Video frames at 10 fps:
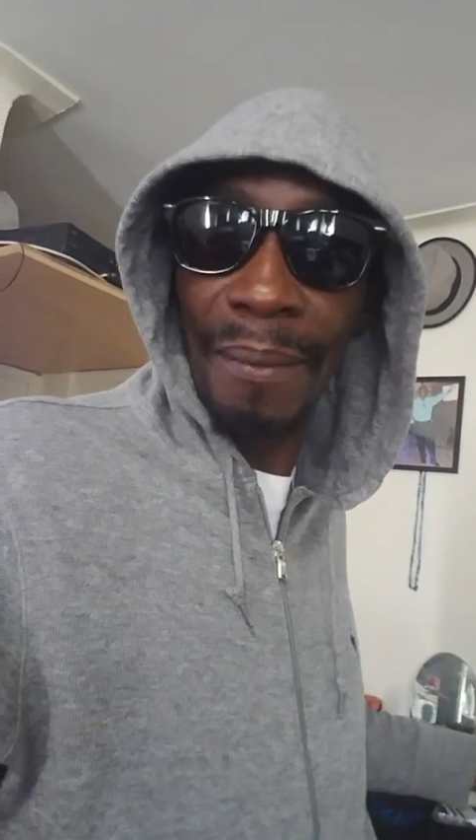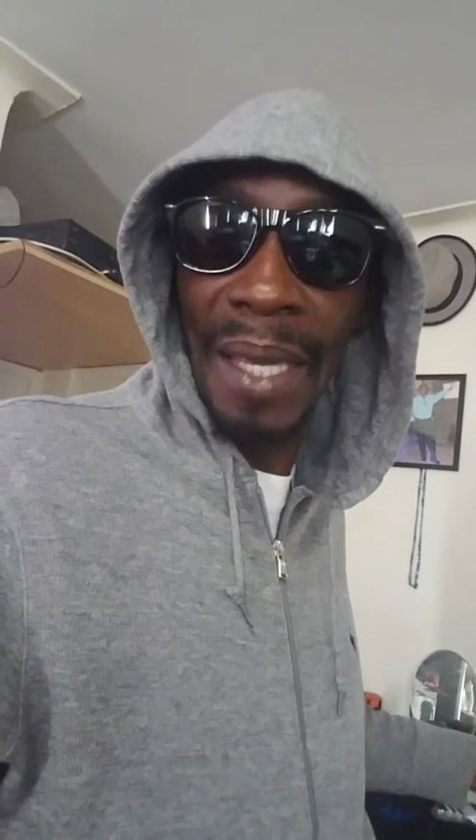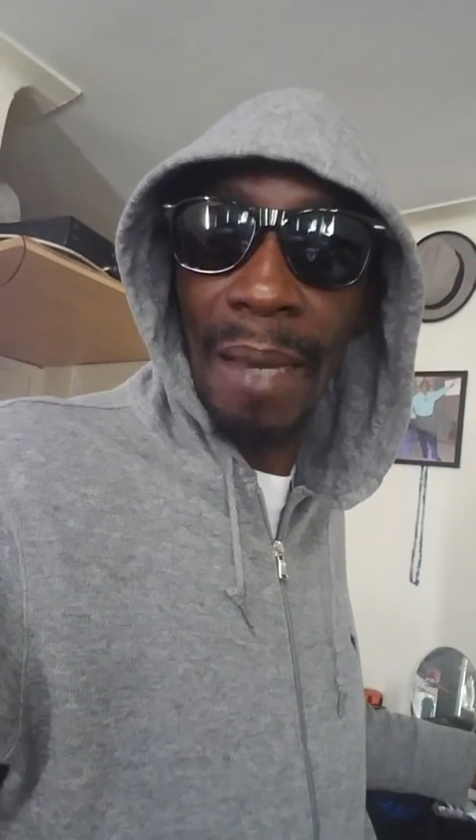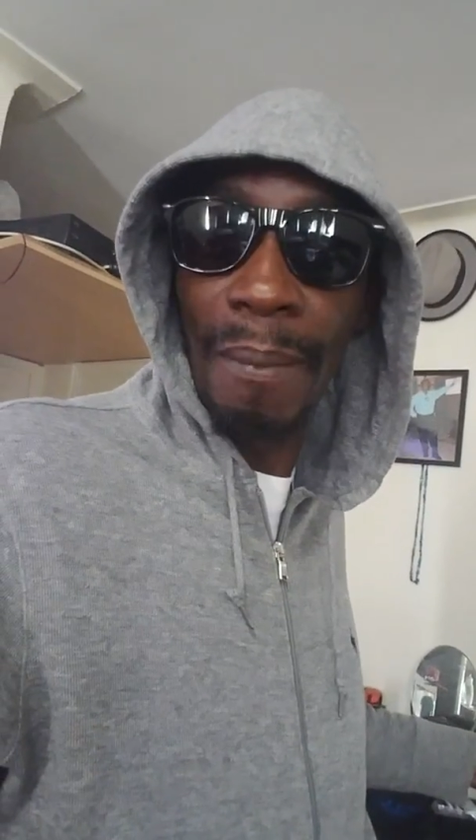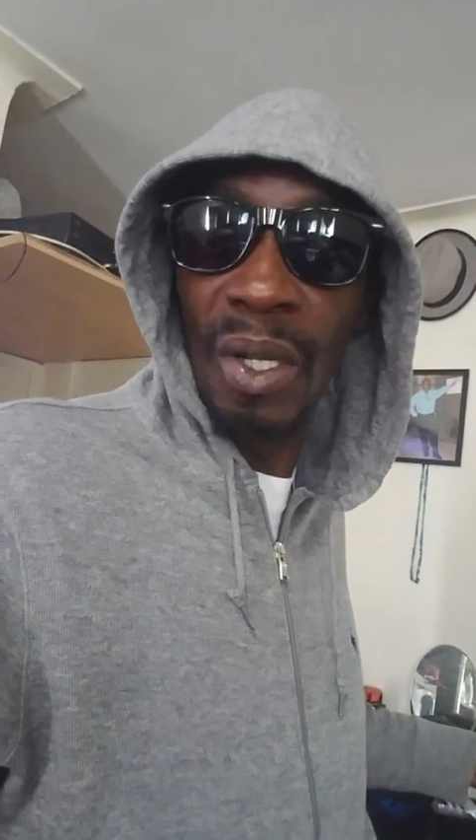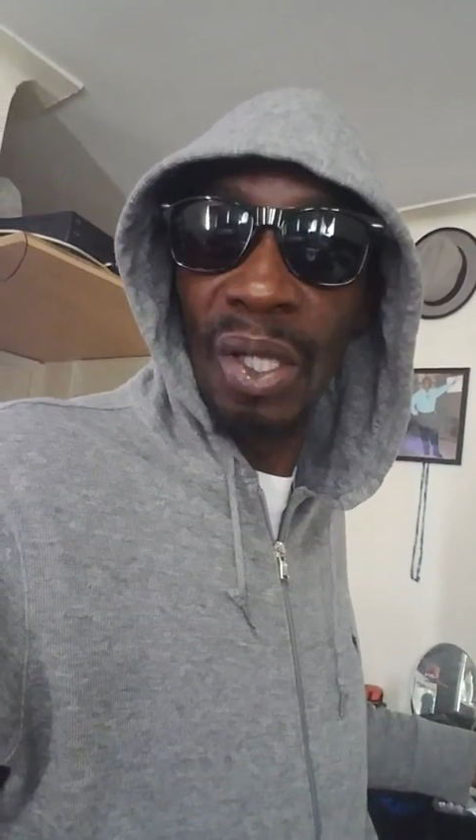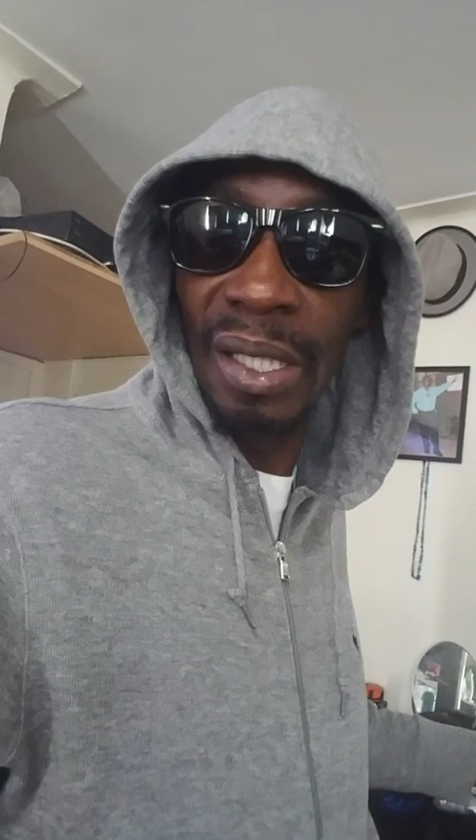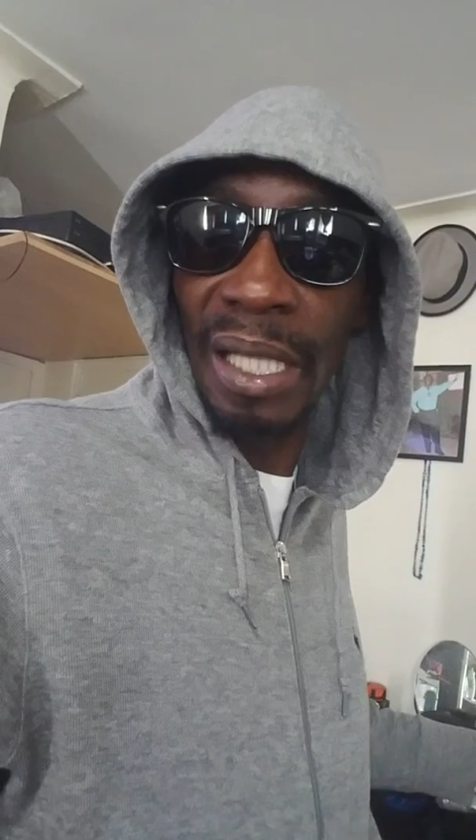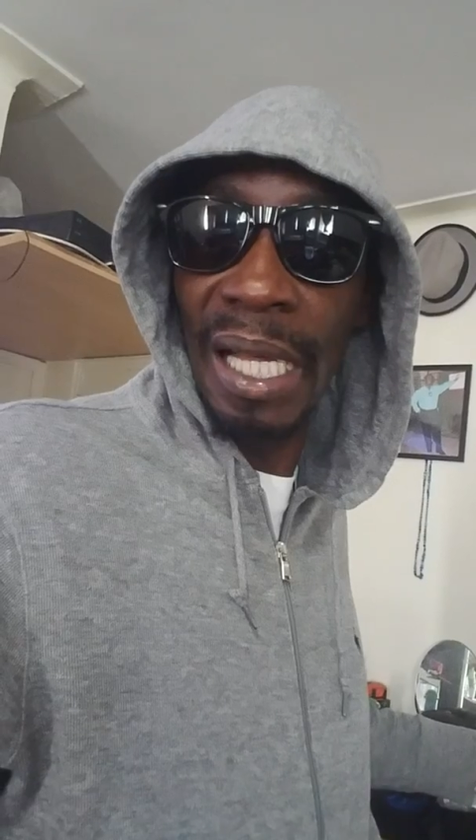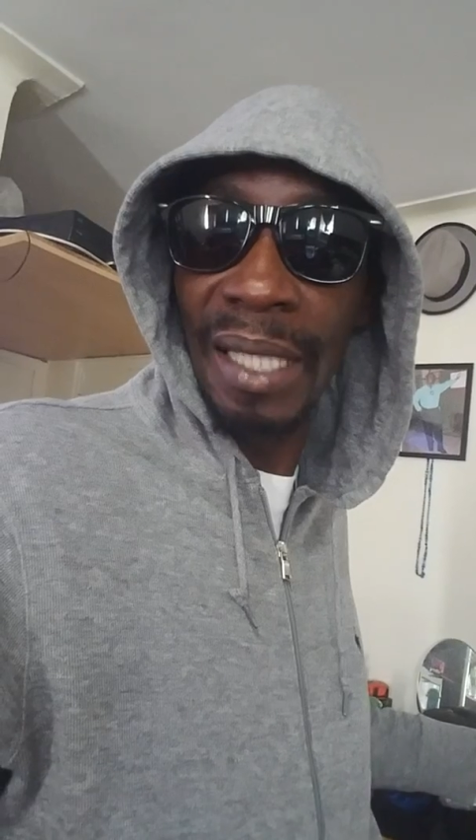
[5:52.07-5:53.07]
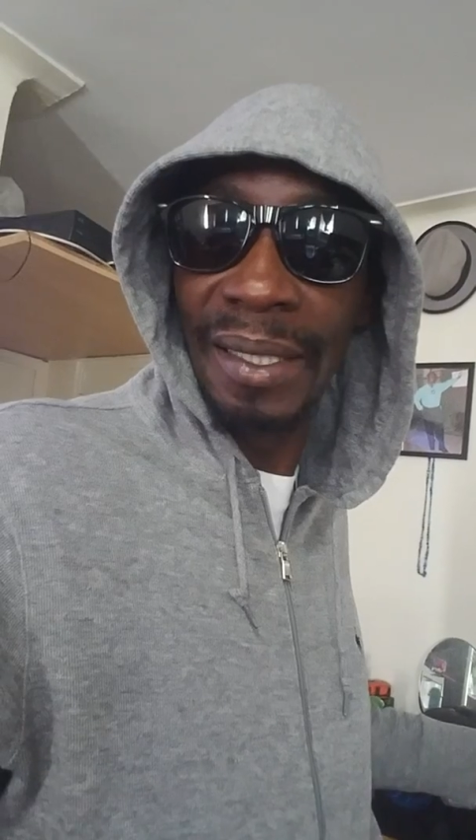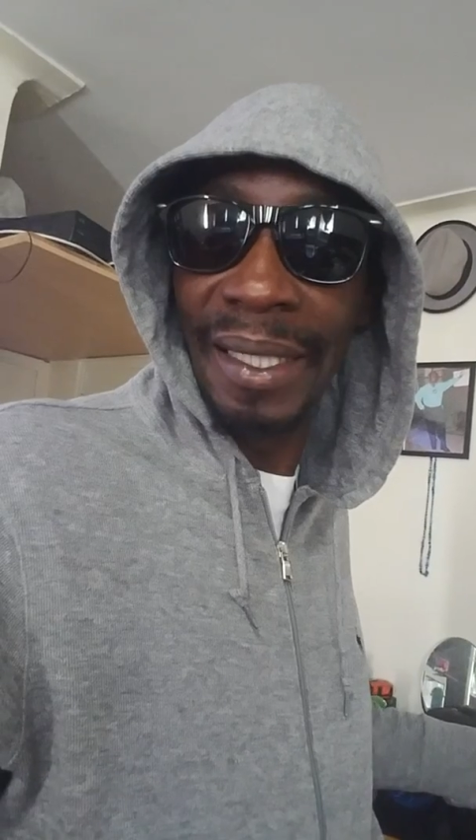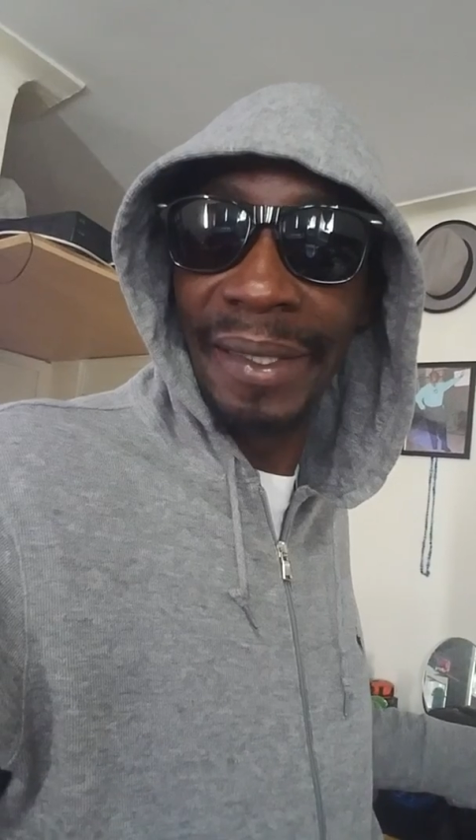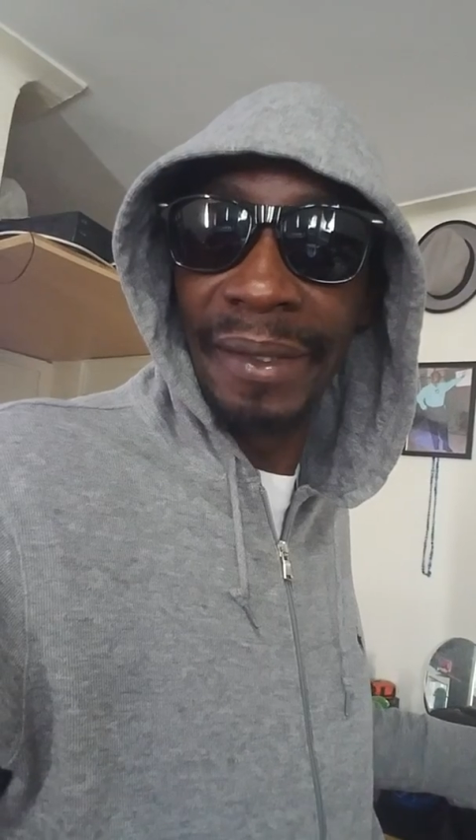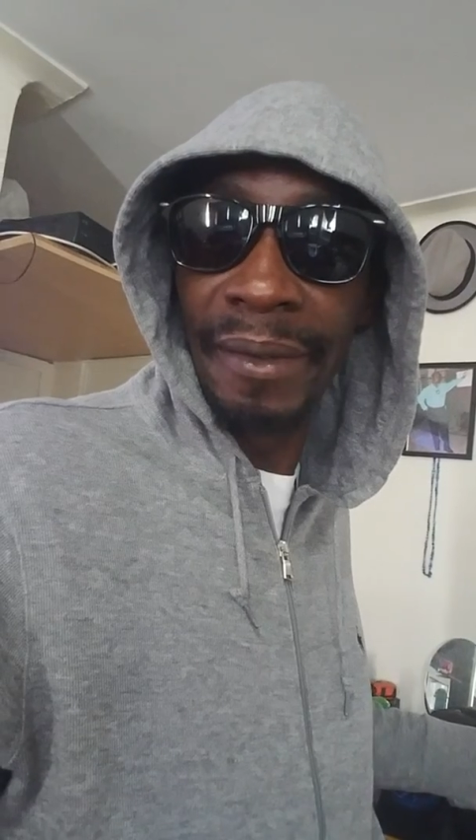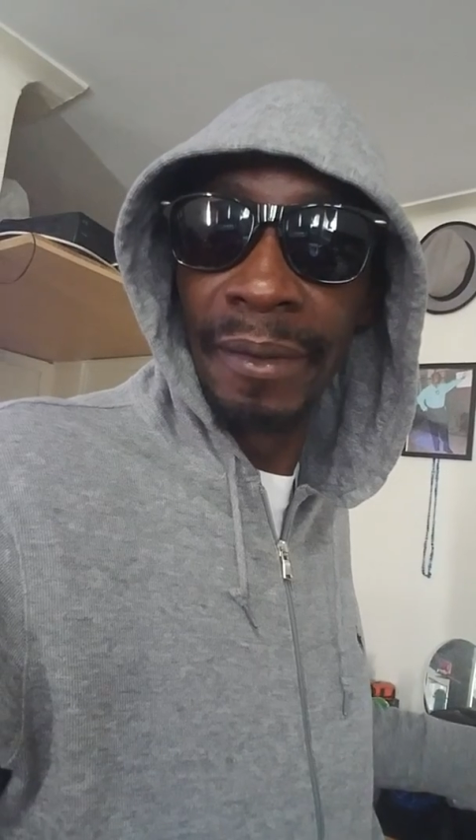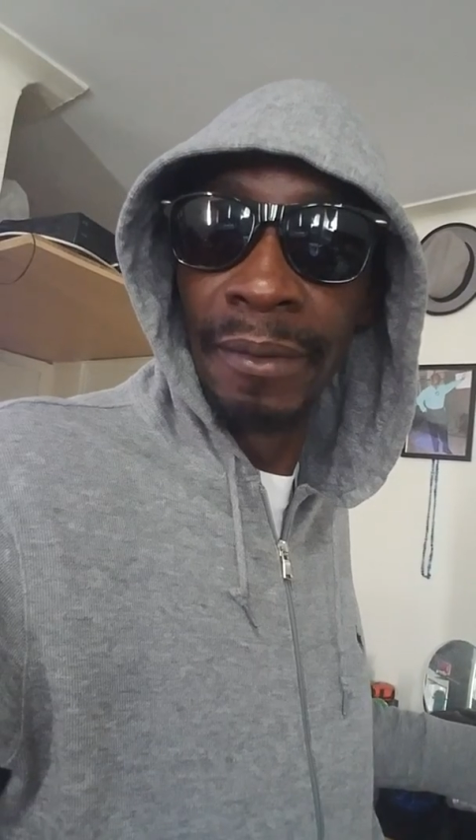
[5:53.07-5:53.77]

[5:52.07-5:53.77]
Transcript: me a blood clot, tell, you know.